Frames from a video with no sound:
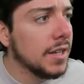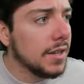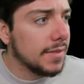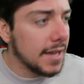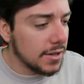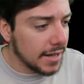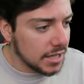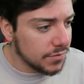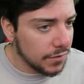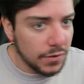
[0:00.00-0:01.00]
Thank you
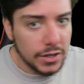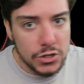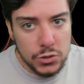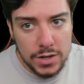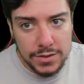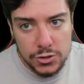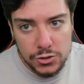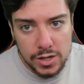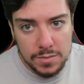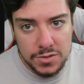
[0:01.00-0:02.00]
guys for fucking joining the
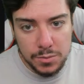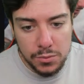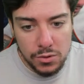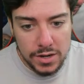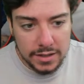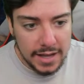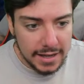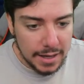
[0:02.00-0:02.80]
stream, supporting, liking.